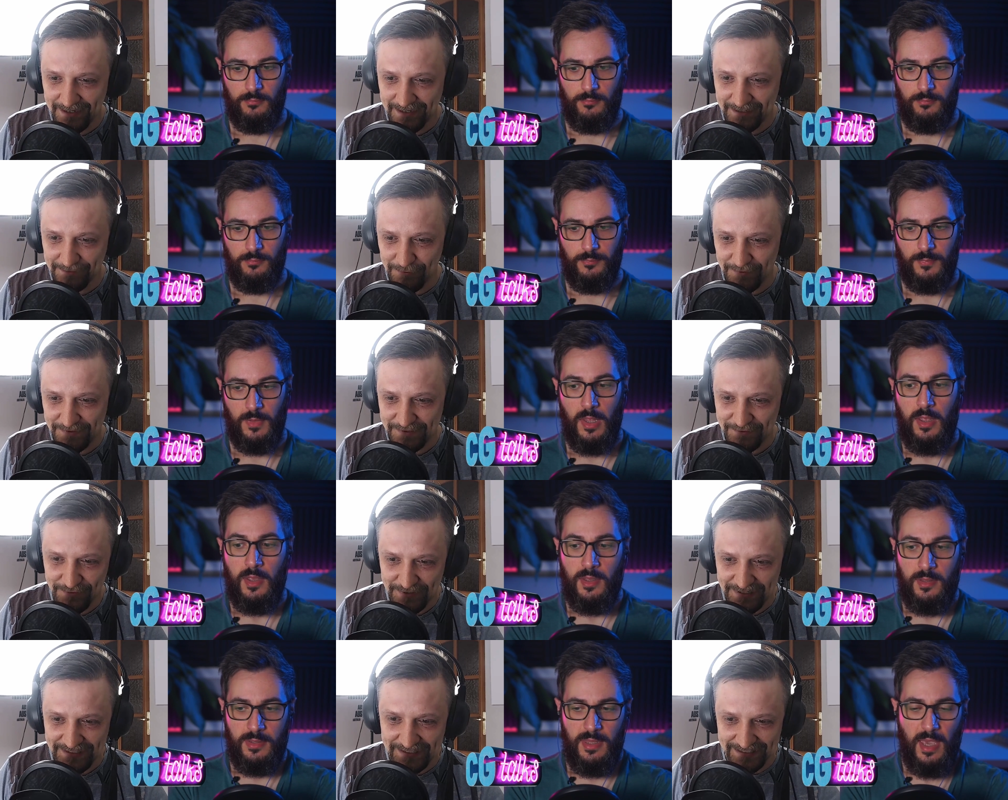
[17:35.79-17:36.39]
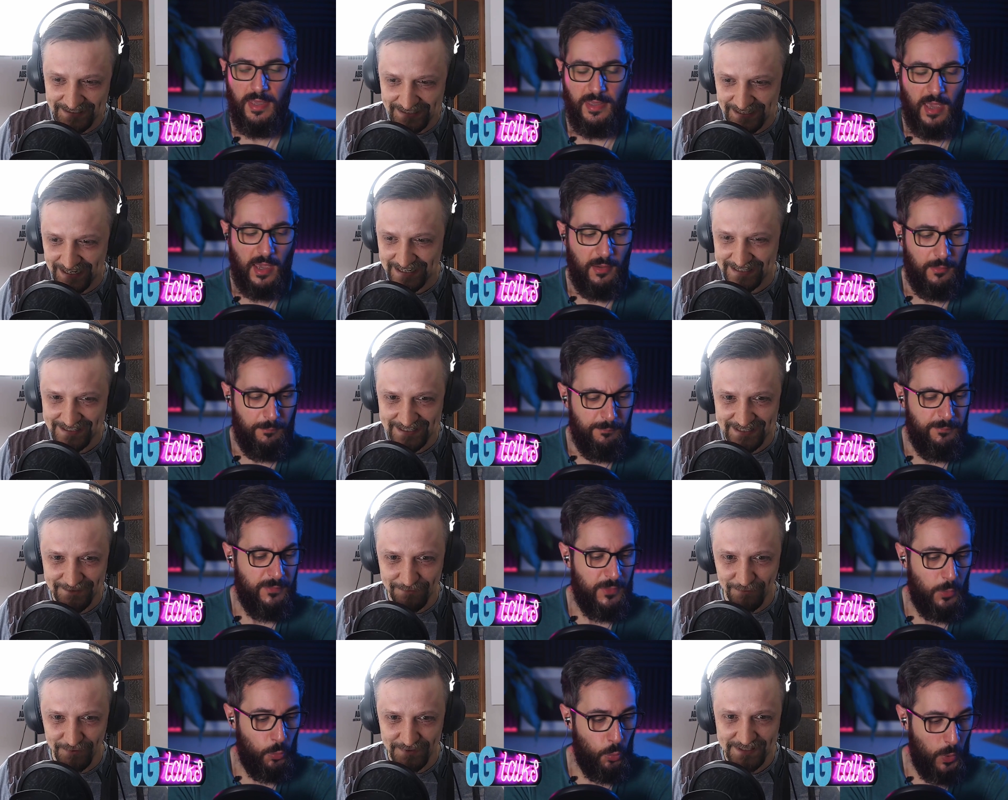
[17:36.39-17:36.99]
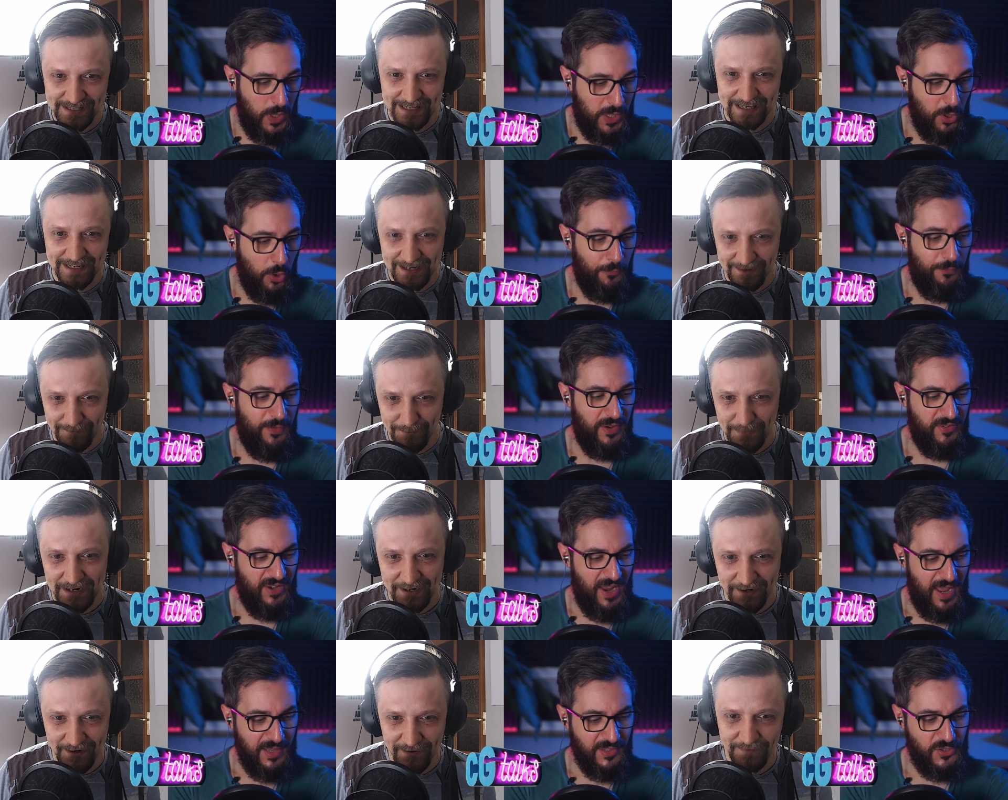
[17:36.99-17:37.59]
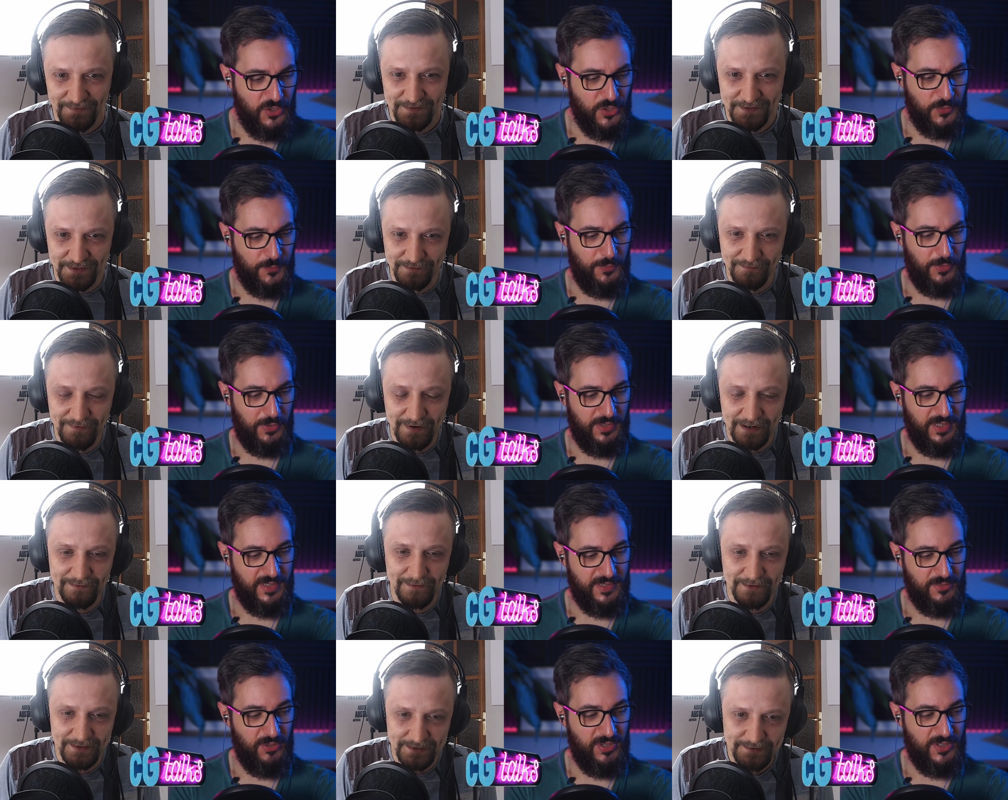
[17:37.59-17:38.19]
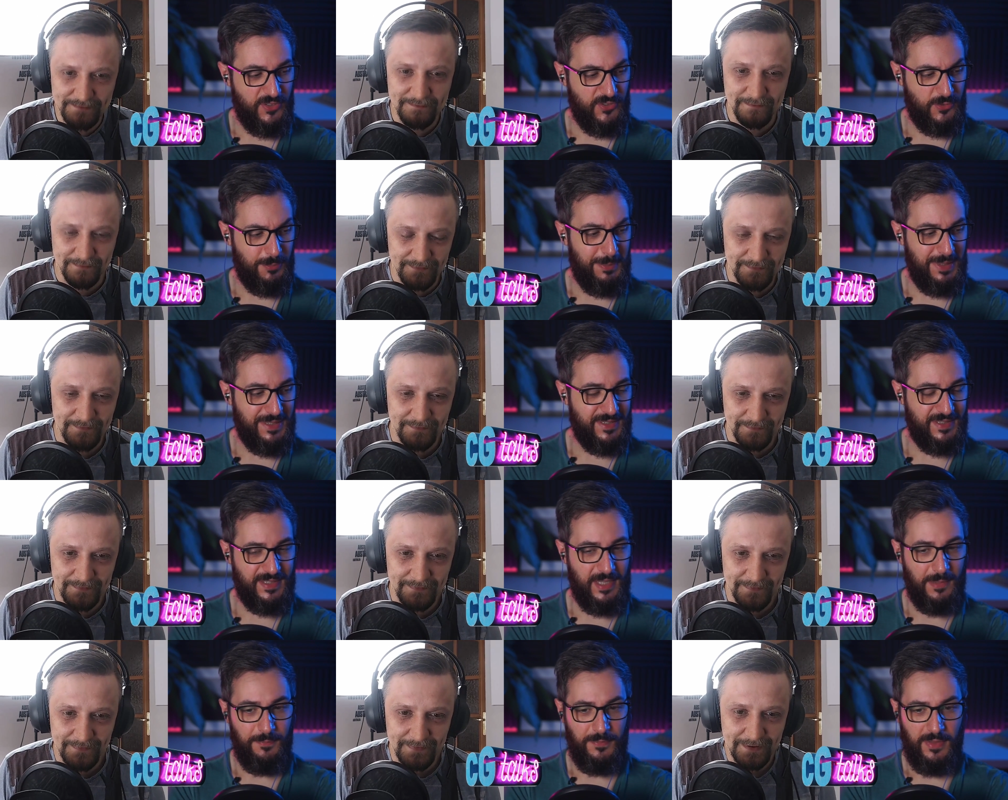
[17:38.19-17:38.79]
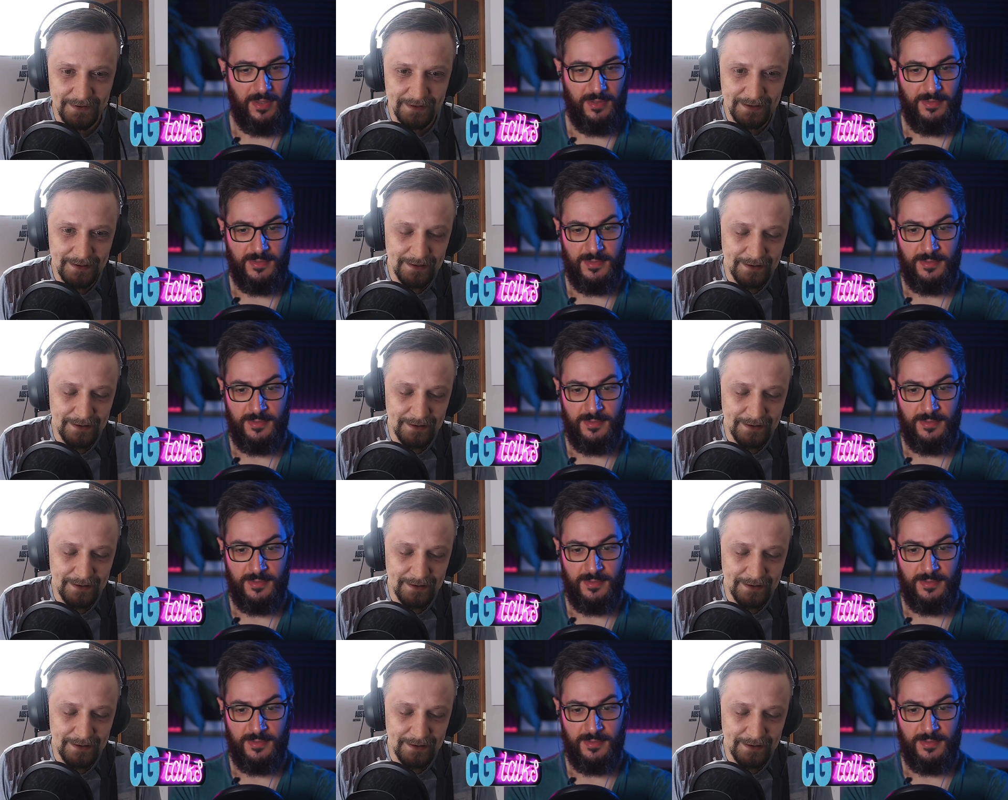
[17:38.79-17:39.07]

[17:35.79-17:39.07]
Speaker 1: and we treat yeah, yeah. as it we go like very anxious for this reason but